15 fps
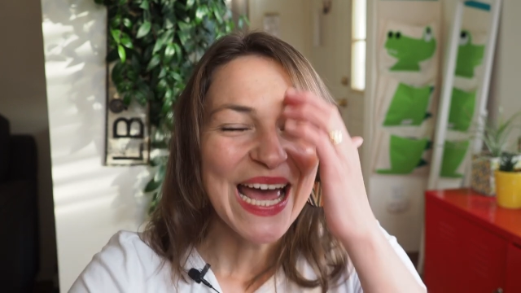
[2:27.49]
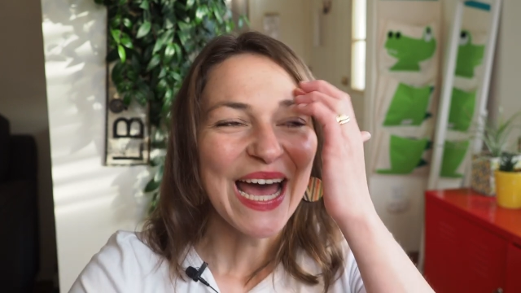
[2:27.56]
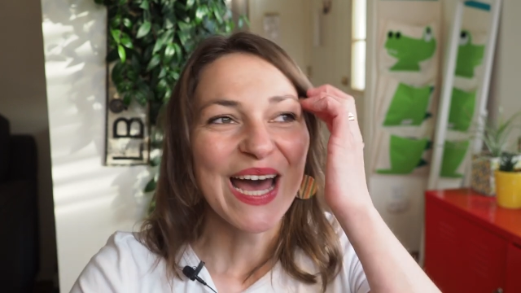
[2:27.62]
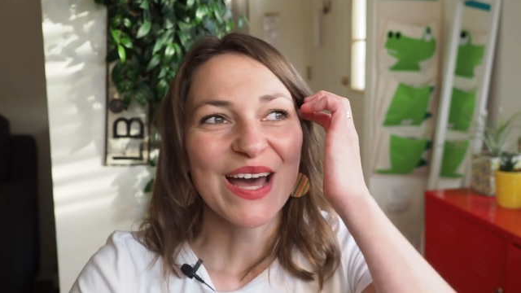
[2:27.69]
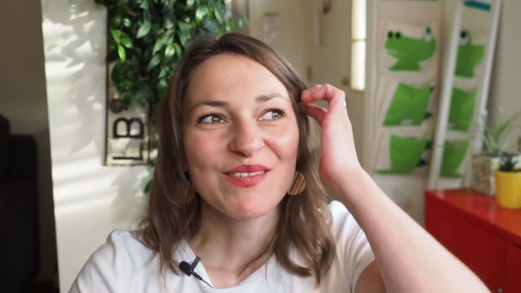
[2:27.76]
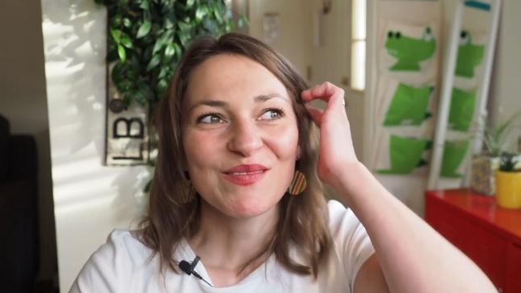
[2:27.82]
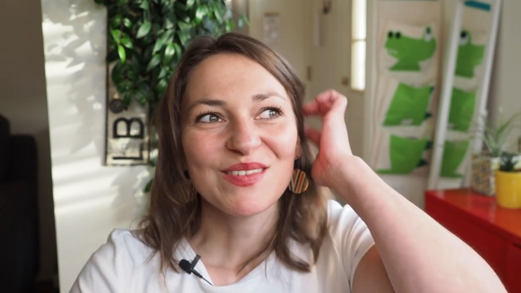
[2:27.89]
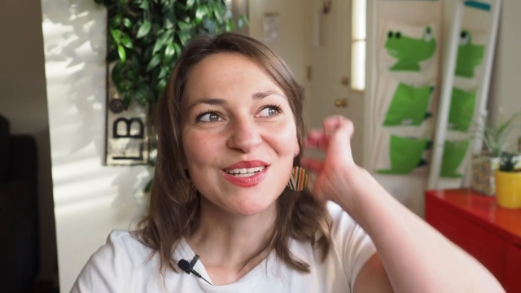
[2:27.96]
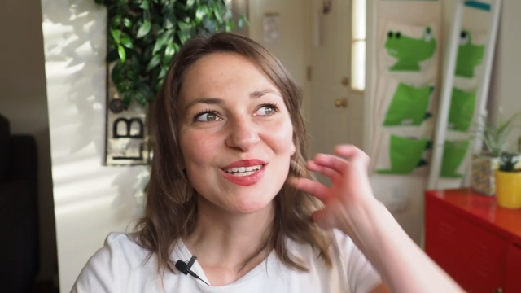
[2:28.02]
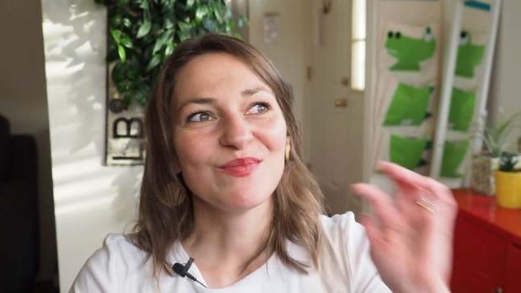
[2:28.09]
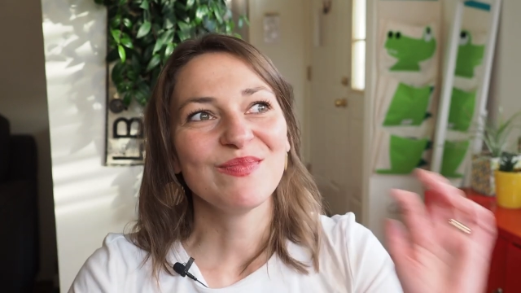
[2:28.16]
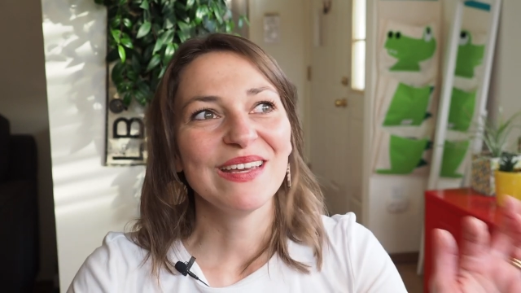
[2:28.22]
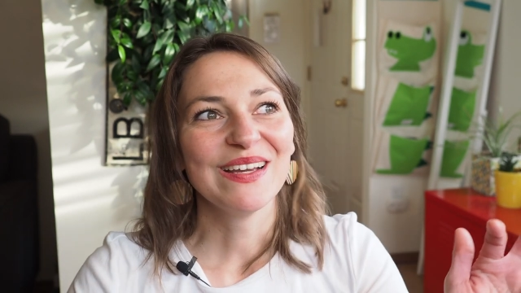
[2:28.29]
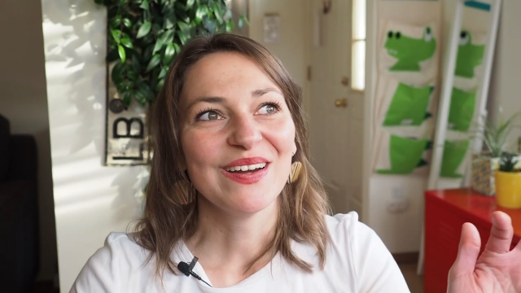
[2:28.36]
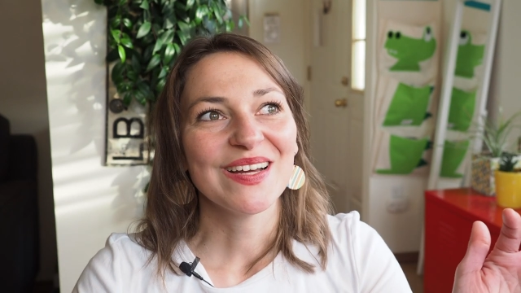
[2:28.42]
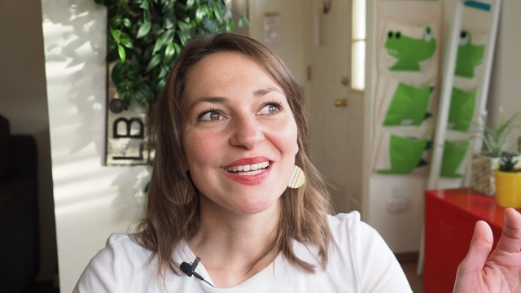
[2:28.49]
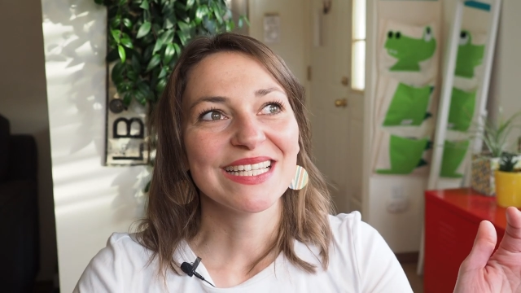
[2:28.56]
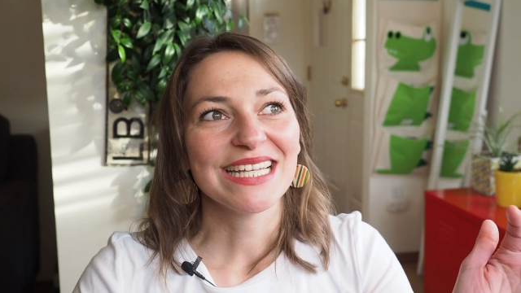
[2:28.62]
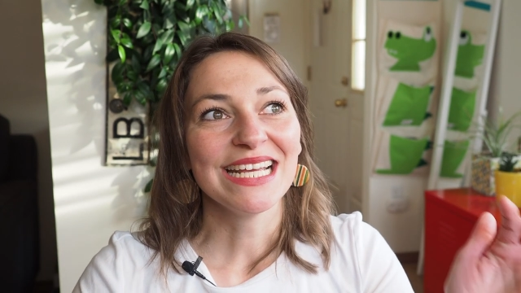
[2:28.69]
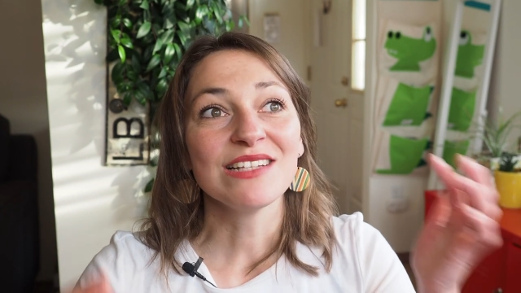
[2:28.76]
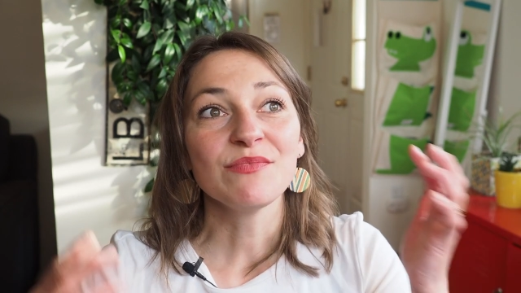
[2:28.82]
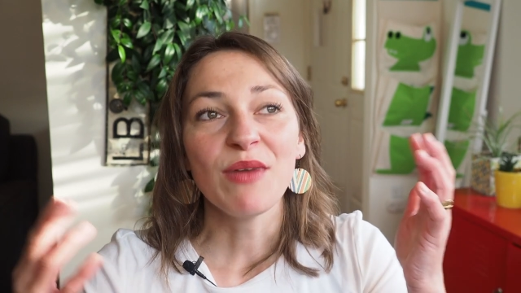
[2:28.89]
um, just because
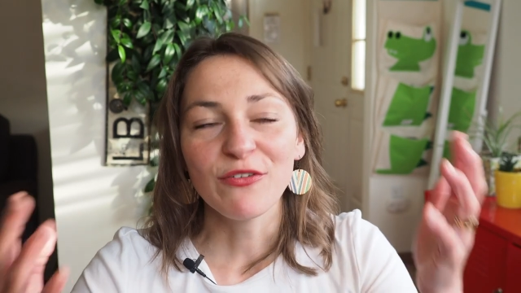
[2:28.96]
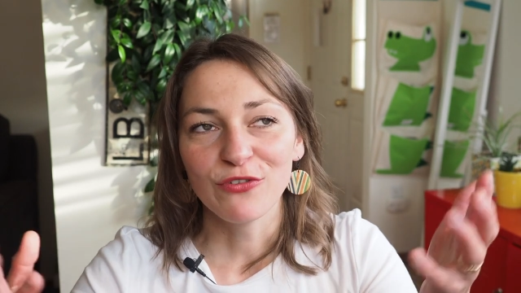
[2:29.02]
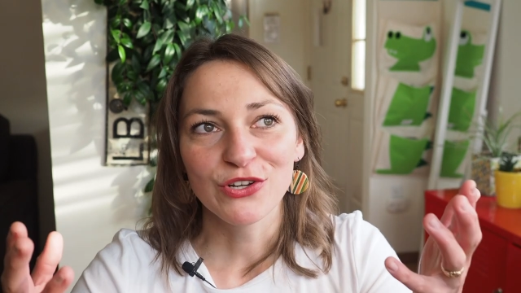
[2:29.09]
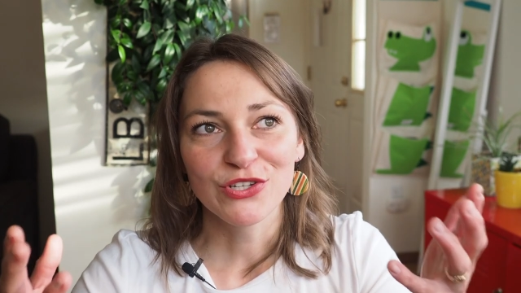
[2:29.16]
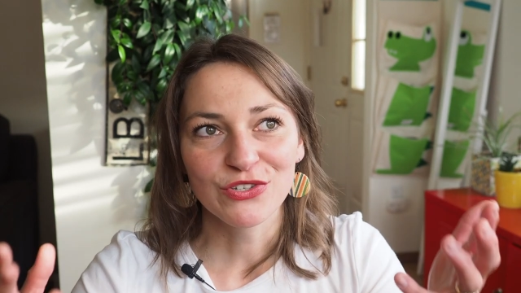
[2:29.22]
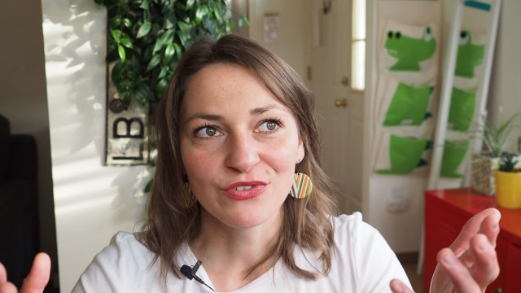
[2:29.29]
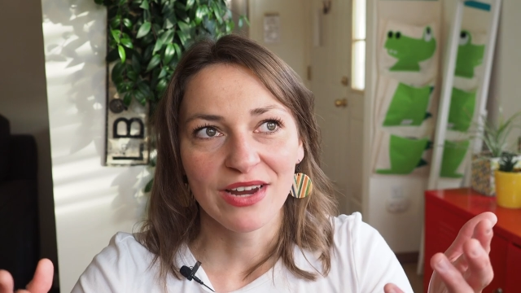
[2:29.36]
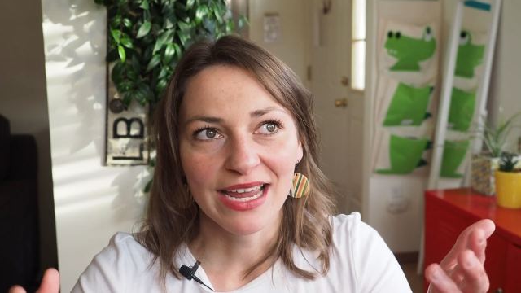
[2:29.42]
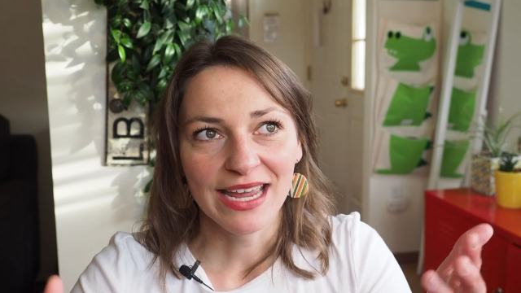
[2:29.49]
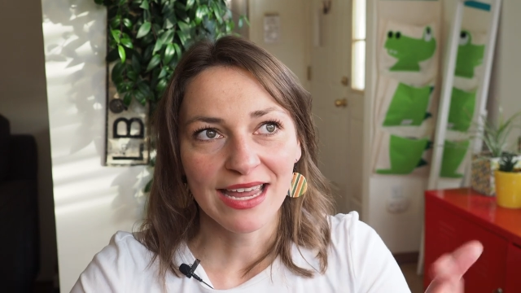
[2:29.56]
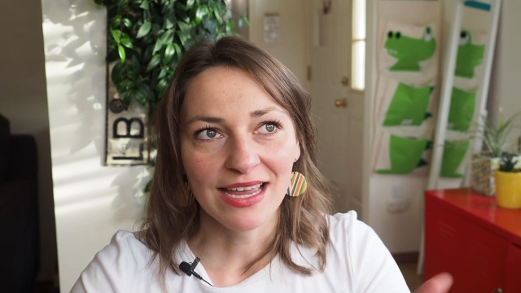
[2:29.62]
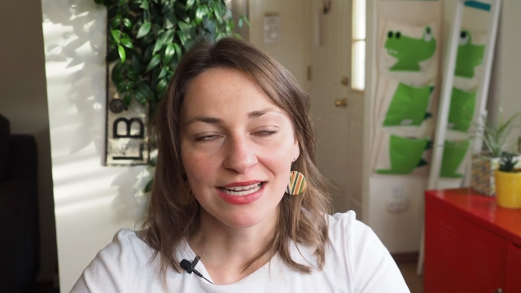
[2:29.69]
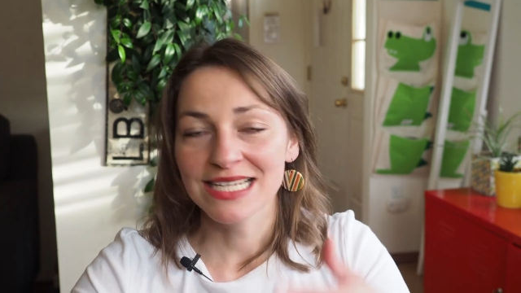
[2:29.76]
it's my first try.